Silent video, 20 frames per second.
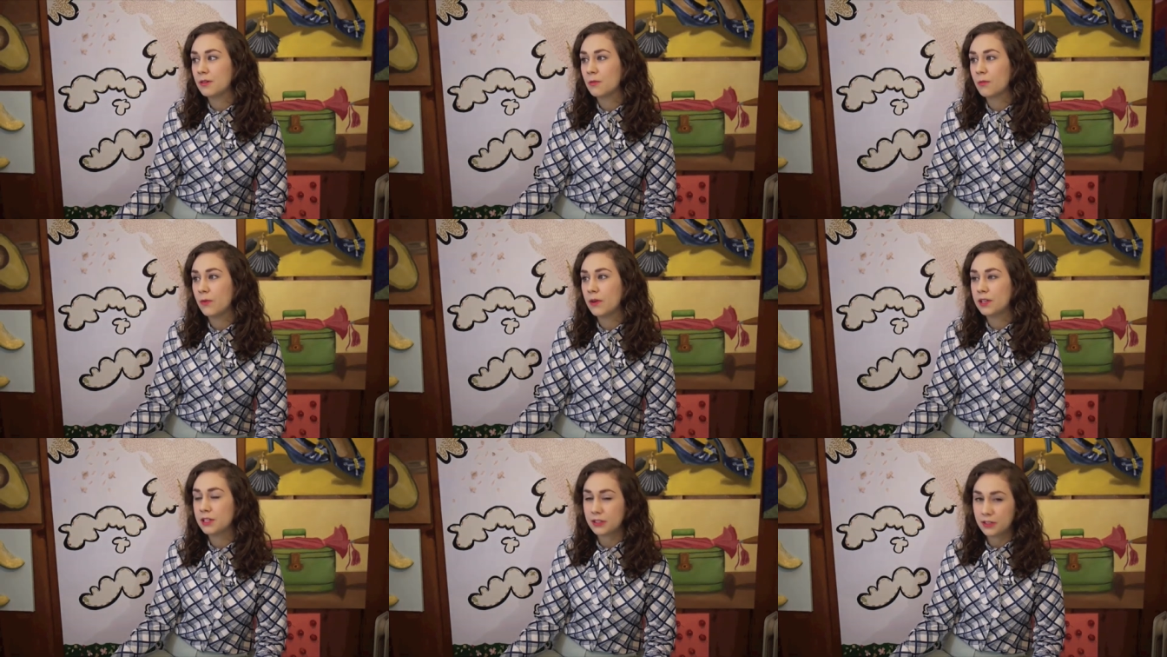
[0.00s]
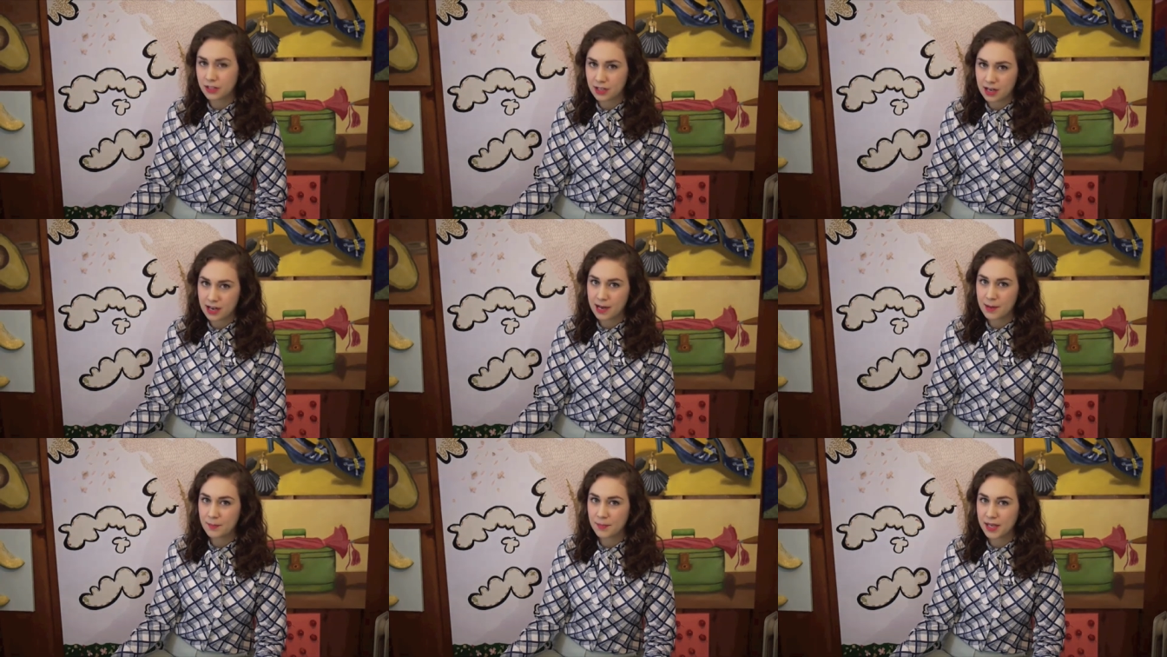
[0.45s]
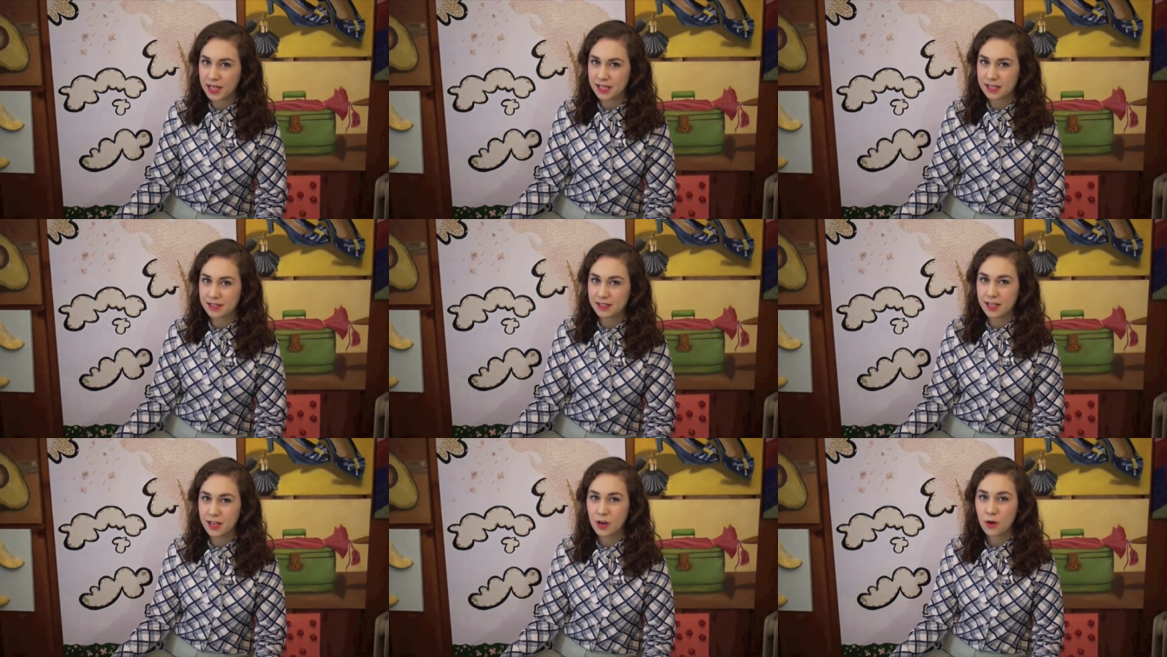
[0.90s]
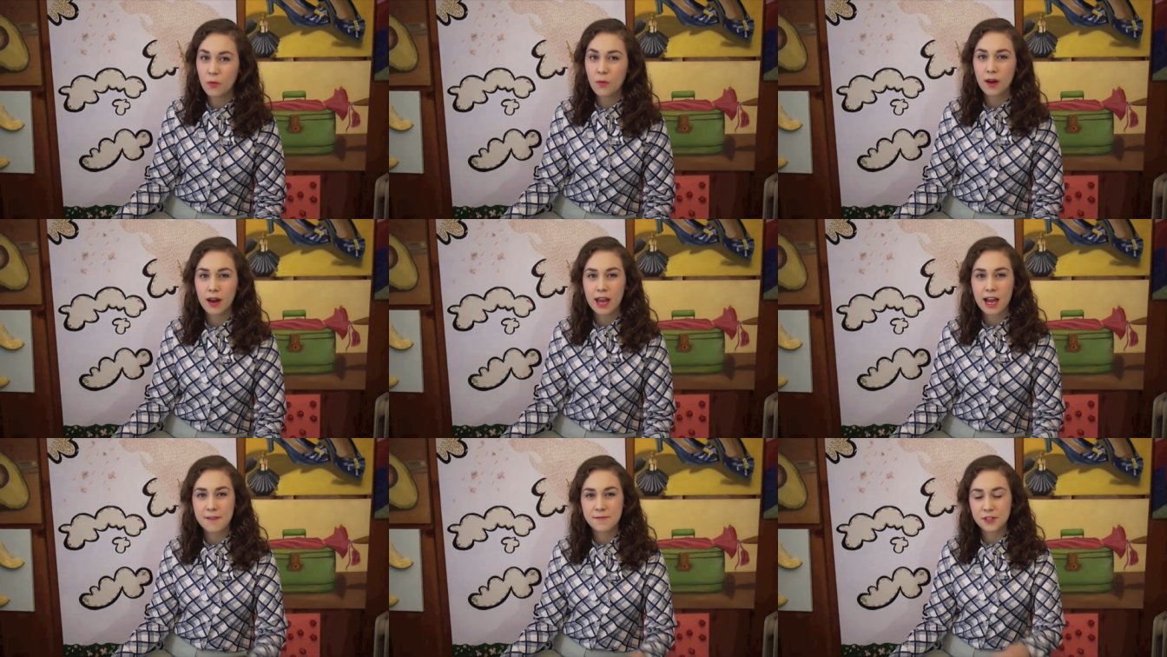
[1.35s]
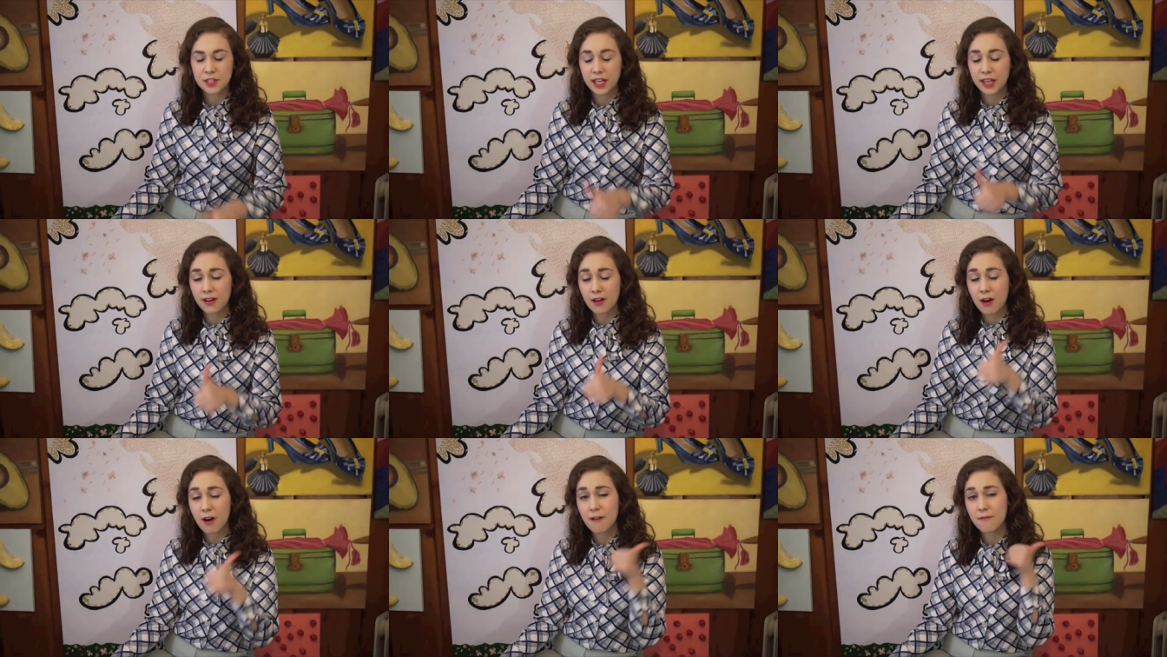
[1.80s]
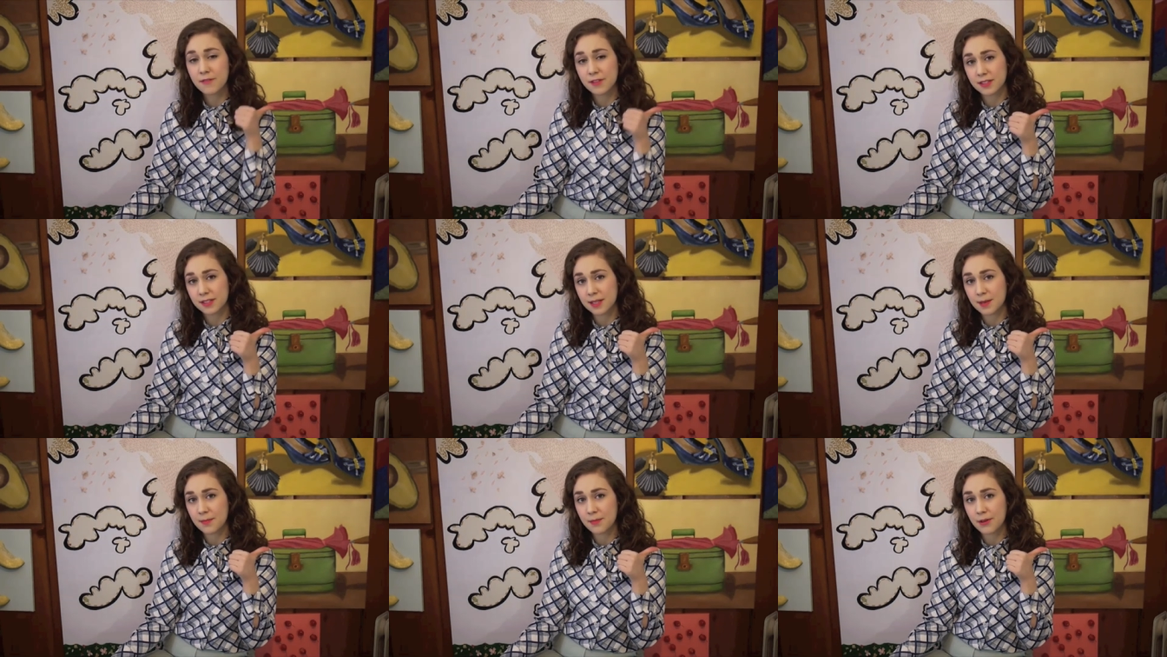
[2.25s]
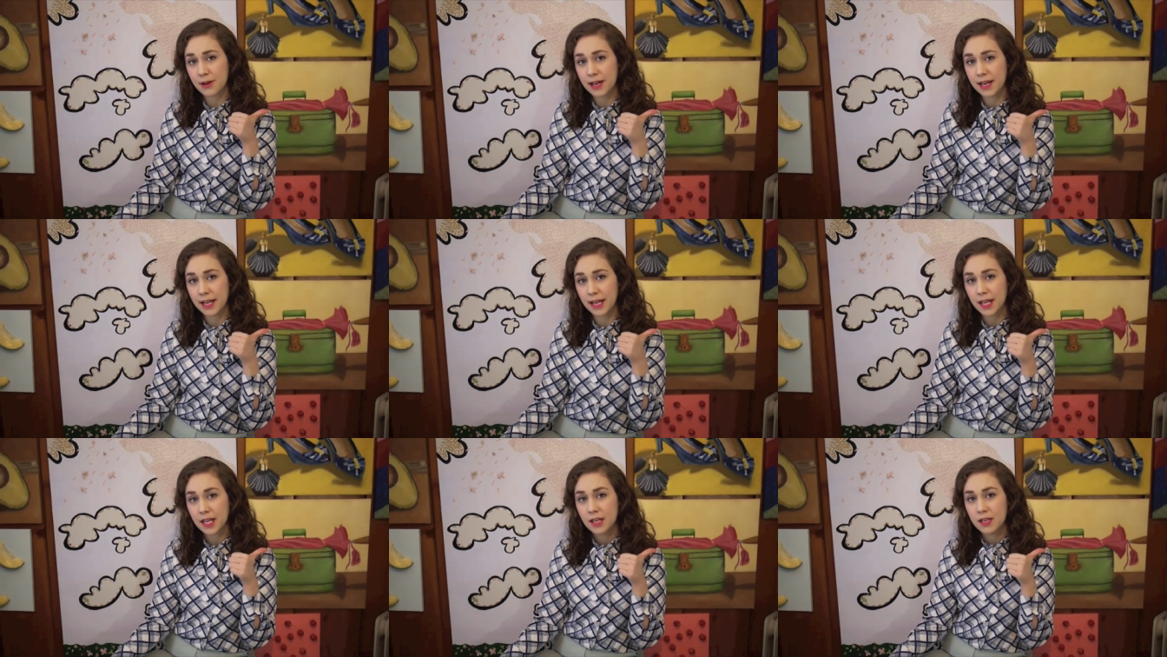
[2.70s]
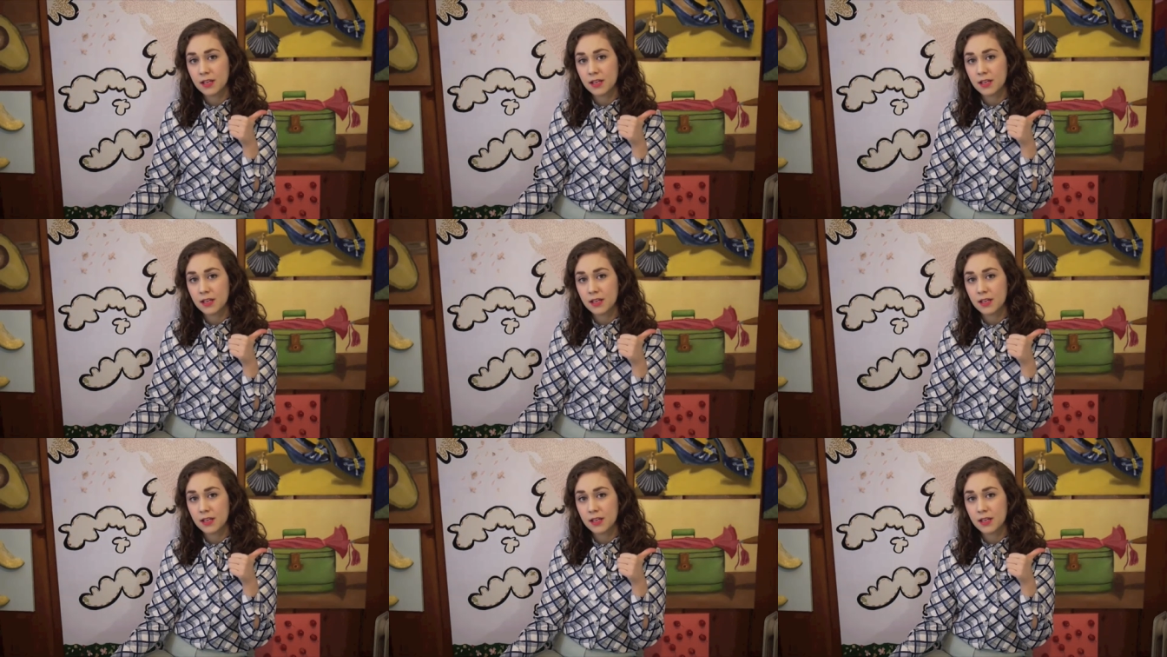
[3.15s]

winter time because they don't want to have to get off the subway